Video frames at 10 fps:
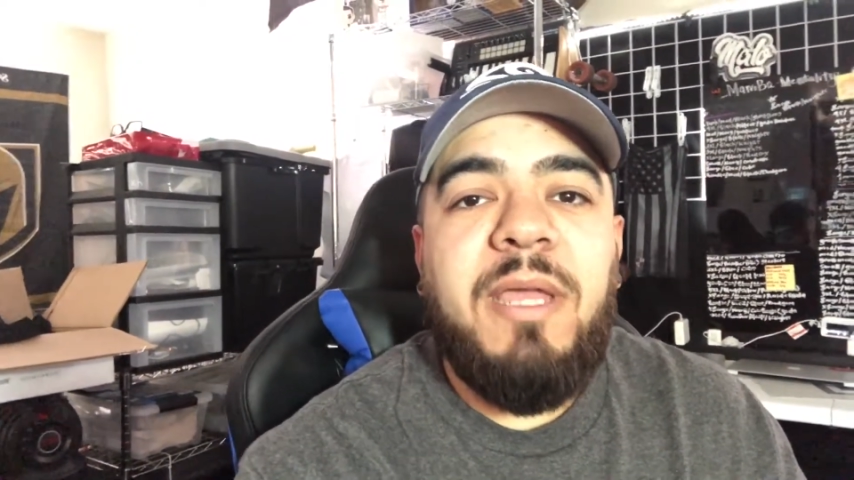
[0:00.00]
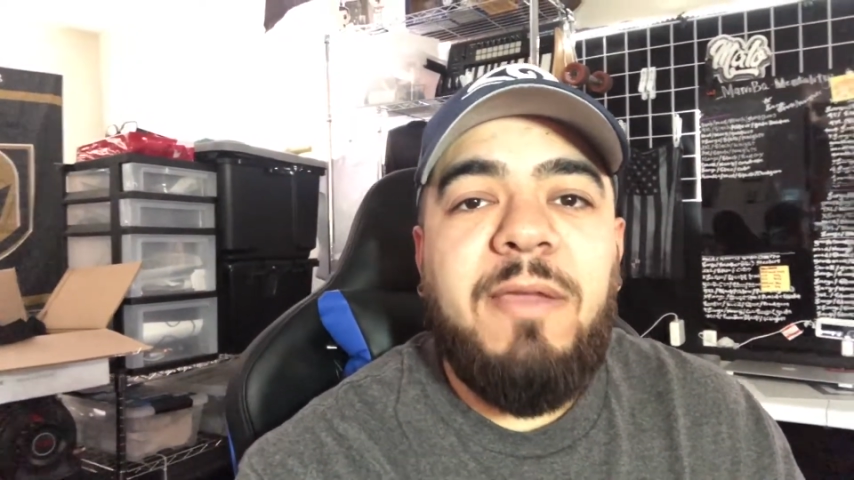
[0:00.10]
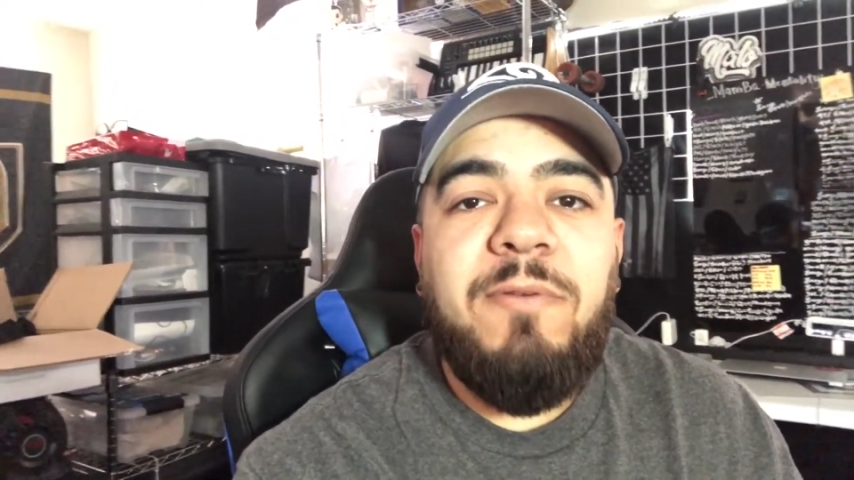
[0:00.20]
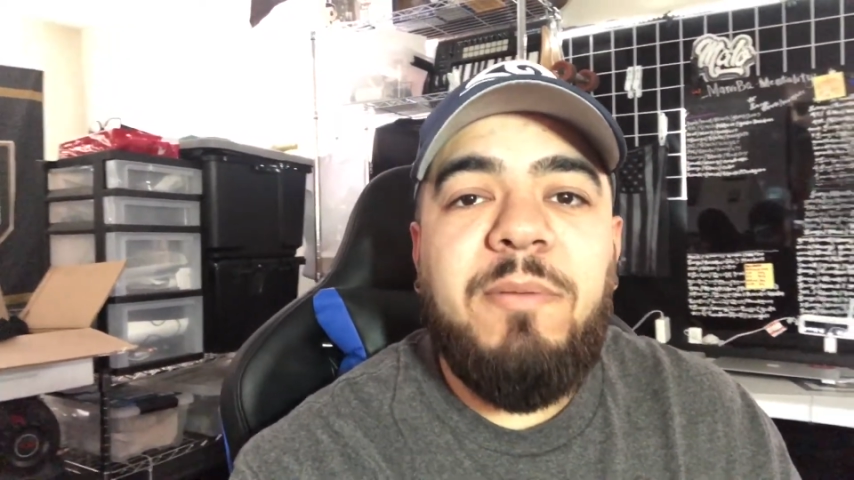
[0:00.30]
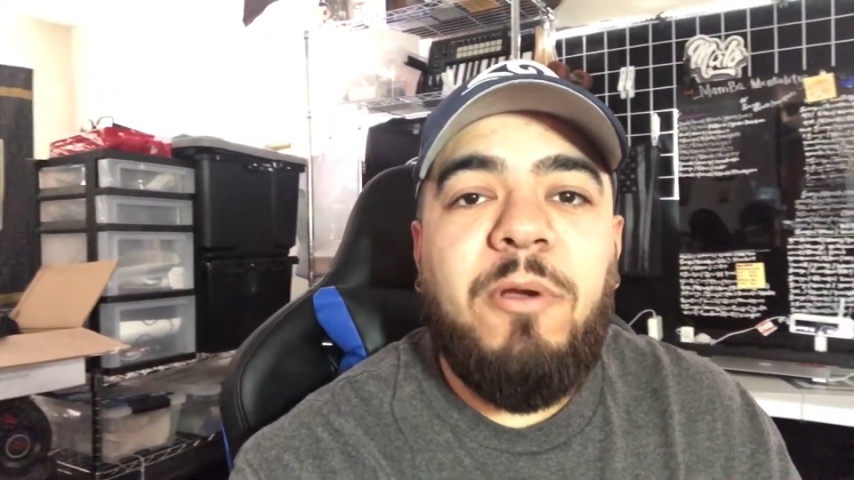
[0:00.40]

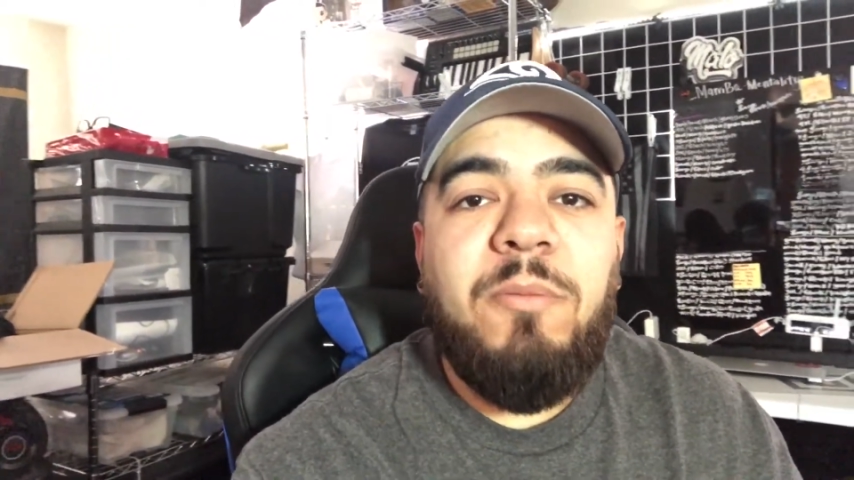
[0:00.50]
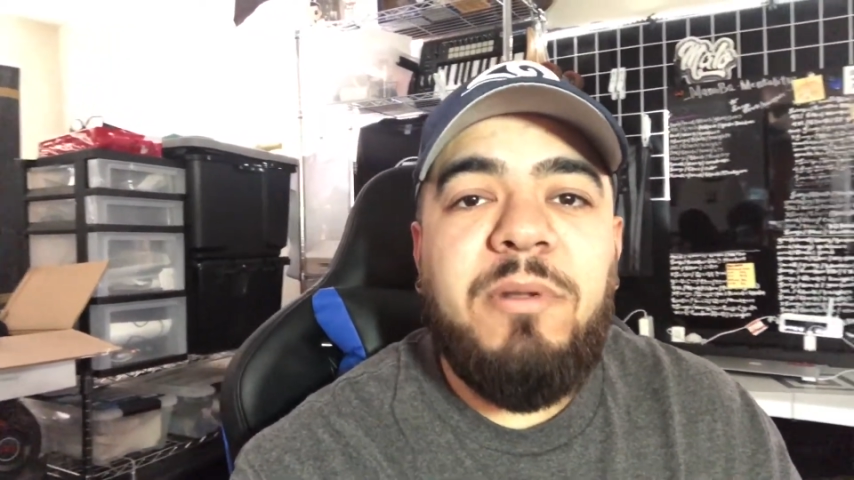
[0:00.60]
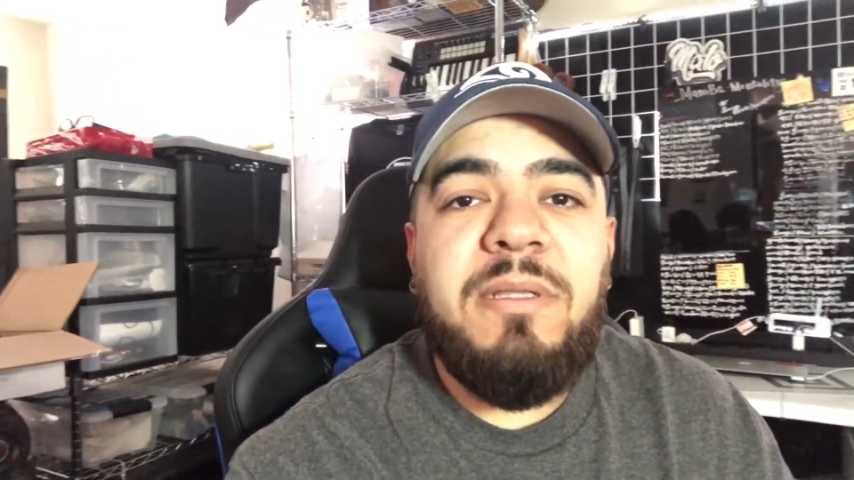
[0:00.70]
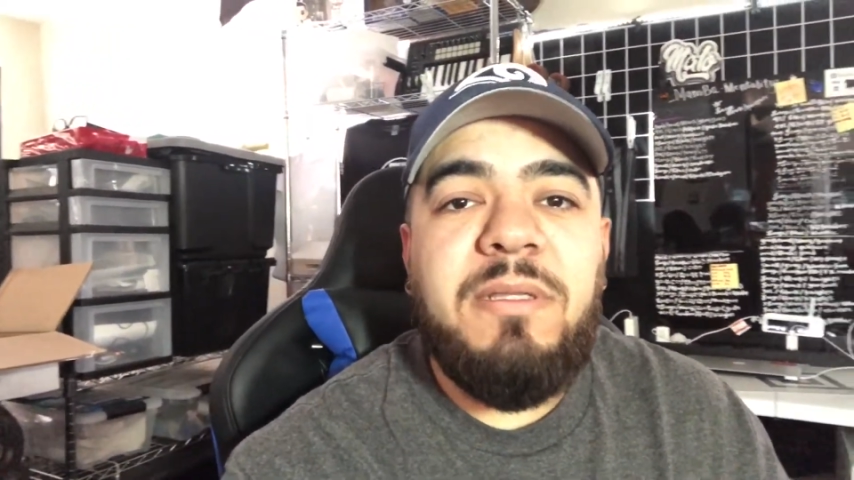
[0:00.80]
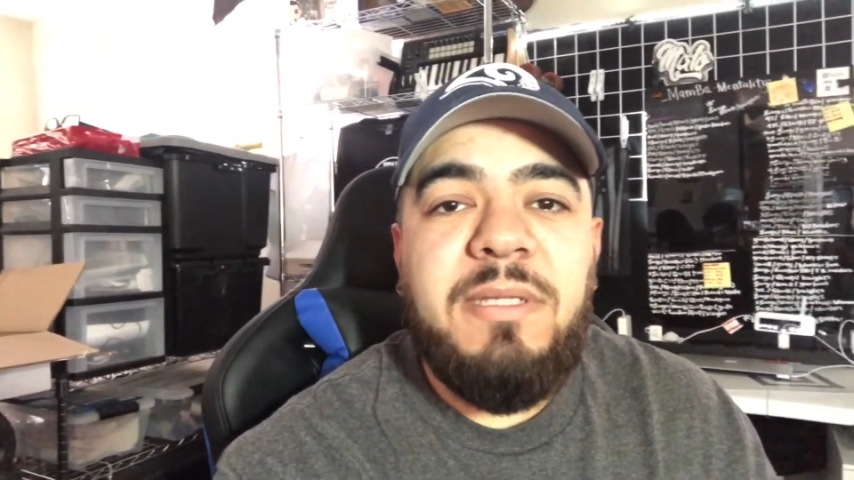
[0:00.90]
every
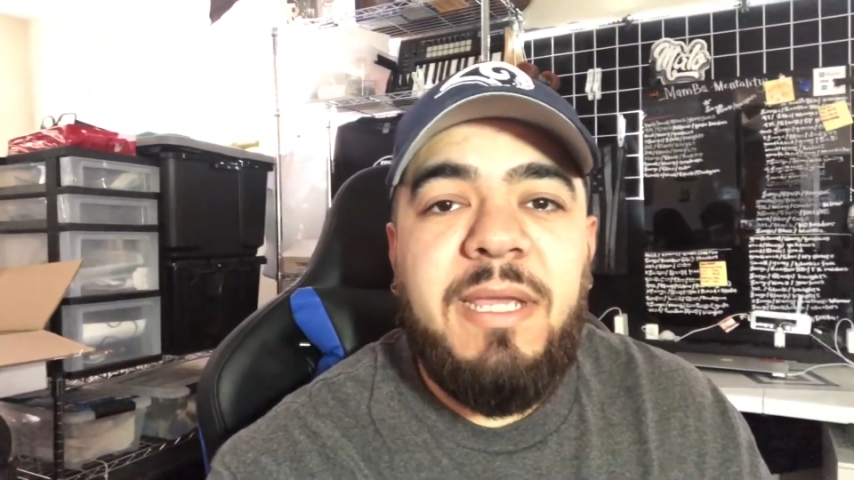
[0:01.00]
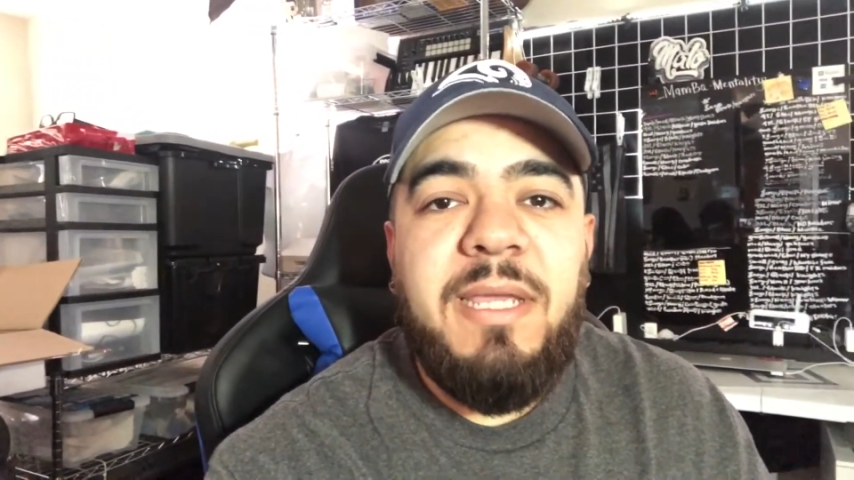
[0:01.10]
moment of the day.